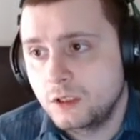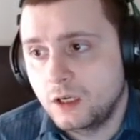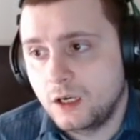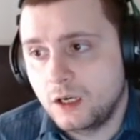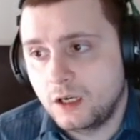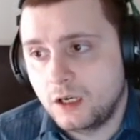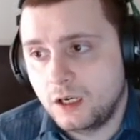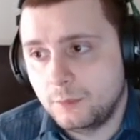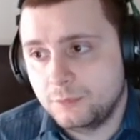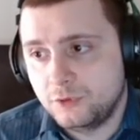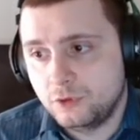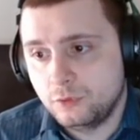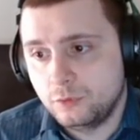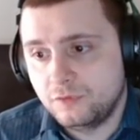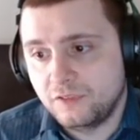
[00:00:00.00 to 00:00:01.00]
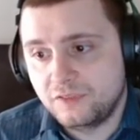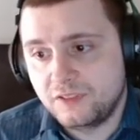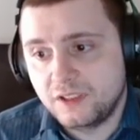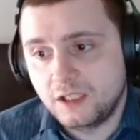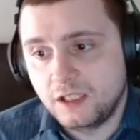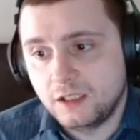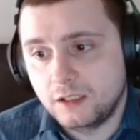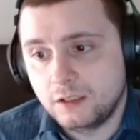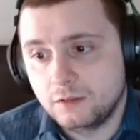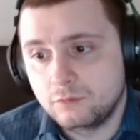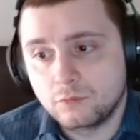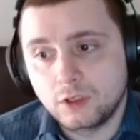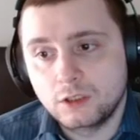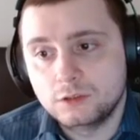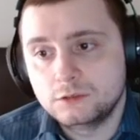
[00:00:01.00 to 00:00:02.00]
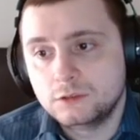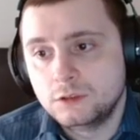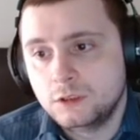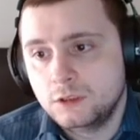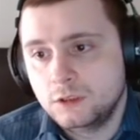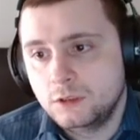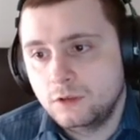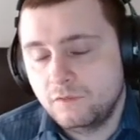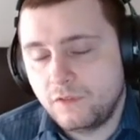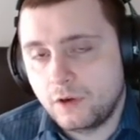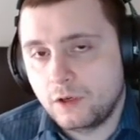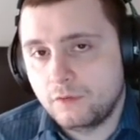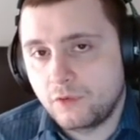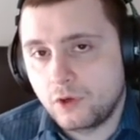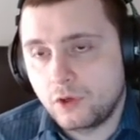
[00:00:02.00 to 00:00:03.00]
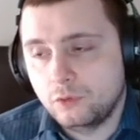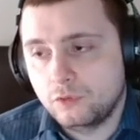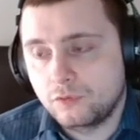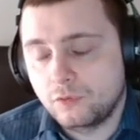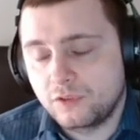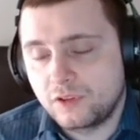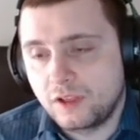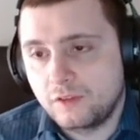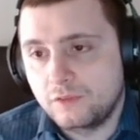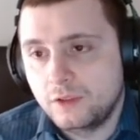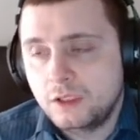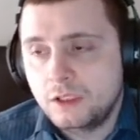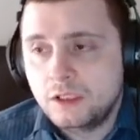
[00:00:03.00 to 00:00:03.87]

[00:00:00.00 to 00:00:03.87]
up to 1580, right? Very, very useful stuff.